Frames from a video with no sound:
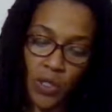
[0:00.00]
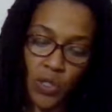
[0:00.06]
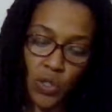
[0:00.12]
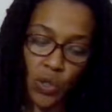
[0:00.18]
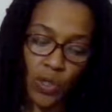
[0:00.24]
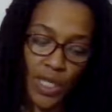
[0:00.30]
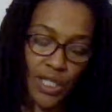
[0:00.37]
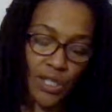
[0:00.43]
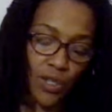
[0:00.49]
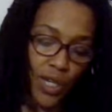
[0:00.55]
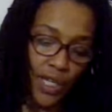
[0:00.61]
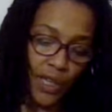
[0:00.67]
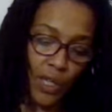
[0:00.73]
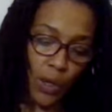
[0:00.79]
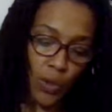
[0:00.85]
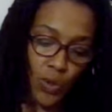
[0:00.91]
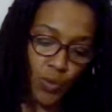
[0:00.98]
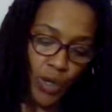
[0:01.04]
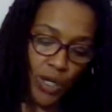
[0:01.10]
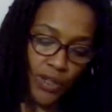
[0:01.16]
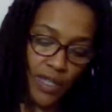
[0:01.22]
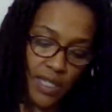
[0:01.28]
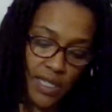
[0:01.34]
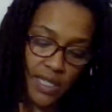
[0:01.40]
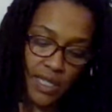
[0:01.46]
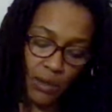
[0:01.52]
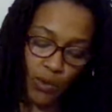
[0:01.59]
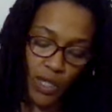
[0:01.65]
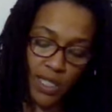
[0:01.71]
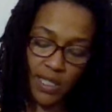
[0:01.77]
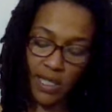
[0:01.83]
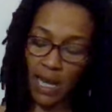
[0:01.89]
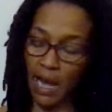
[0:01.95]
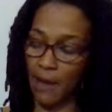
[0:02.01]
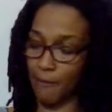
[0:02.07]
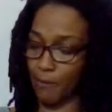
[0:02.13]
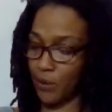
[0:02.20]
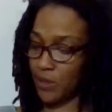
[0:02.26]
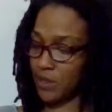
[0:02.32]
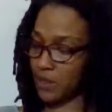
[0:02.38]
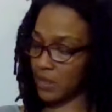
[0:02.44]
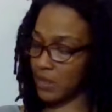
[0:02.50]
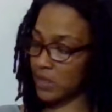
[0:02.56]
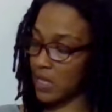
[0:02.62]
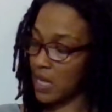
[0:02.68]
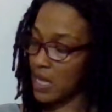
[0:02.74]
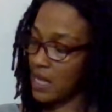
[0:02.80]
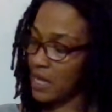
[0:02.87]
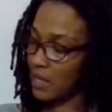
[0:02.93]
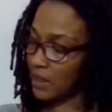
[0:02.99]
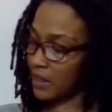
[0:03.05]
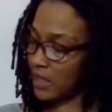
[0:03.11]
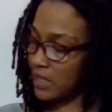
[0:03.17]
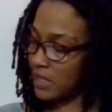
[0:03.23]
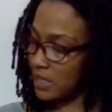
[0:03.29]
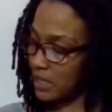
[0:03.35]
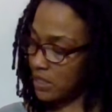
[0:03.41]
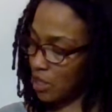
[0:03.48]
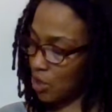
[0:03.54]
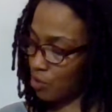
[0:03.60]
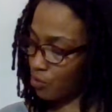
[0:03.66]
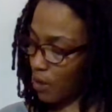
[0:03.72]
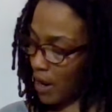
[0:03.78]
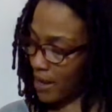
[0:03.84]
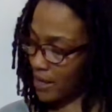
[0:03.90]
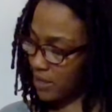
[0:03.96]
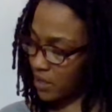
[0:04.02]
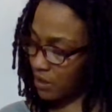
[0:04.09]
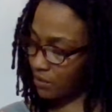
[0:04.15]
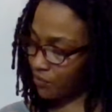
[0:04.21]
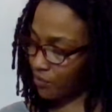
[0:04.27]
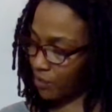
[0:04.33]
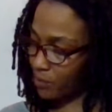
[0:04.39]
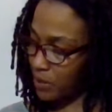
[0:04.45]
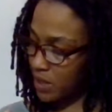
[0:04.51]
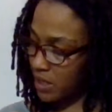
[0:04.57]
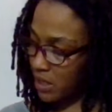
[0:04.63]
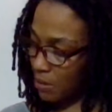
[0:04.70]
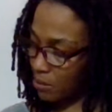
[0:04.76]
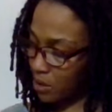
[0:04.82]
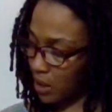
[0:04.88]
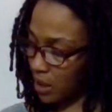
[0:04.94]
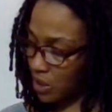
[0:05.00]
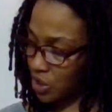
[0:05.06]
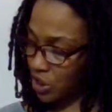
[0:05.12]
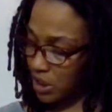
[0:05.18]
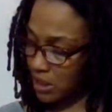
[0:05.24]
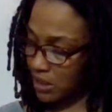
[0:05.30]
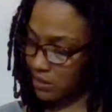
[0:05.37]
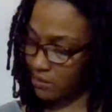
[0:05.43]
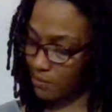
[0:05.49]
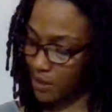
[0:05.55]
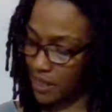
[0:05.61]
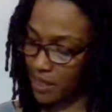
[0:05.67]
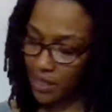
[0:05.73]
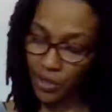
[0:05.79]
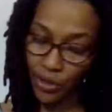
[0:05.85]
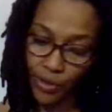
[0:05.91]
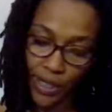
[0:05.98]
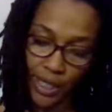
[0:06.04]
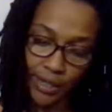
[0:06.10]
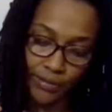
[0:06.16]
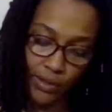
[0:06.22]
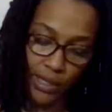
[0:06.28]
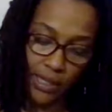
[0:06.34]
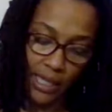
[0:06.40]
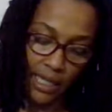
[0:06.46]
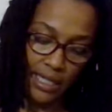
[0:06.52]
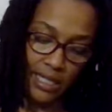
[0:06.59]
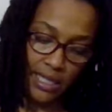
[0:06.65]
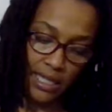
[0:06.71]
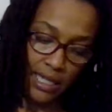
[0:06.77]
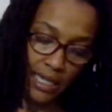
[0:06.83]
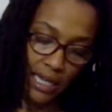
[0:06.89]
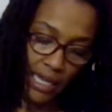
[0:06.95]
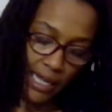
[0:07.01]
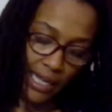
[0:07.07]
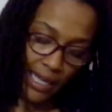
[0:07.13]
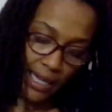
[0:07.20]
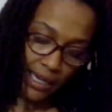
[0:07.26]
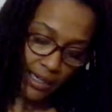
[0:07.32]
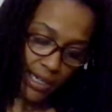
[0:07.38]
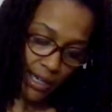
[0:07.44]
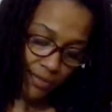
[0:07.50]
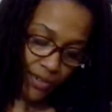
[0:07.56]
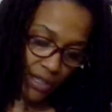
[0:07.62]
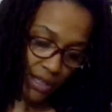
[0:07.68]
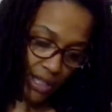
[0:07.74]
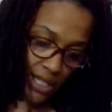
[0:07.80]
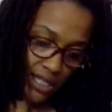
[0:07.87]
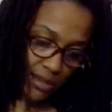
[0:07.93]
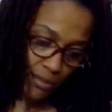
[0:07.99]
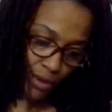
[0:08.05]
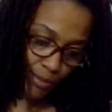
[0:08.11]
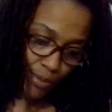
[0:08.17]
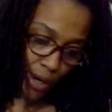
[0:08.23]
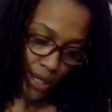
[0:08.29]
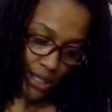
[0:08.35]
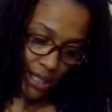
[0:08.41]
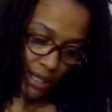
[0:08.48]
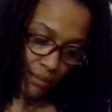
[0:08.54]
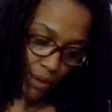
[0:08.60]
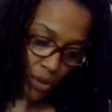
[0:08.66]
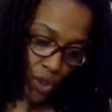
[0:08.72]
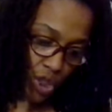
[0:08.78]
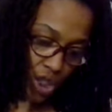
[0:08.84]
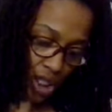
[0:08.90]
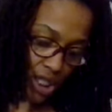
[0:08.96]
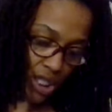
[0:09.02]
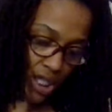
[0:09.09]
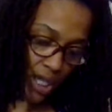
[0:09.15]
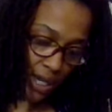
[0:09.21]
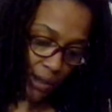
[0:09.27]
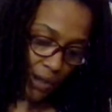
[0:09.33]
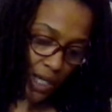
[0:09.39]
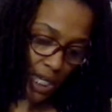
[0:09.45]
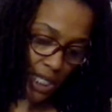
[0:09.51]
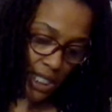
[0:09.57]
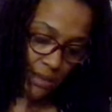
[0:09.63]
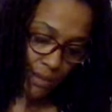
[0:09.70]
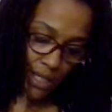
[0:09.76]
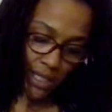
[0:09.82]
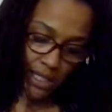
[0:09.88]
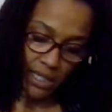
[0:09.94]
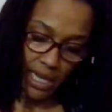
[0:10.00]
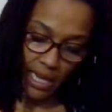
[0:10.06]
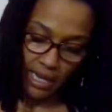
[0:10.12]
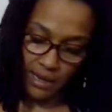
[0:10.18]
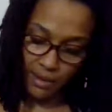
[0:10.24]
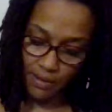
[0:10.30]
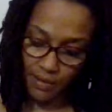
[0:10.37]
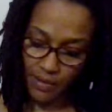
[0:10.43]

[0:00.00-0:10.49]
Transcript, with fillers: So let's look at those. What are this? What is the High Priestess? This is arising from the subconscious to be healed and released. Definitely some repressed emotions. Can you get some insight?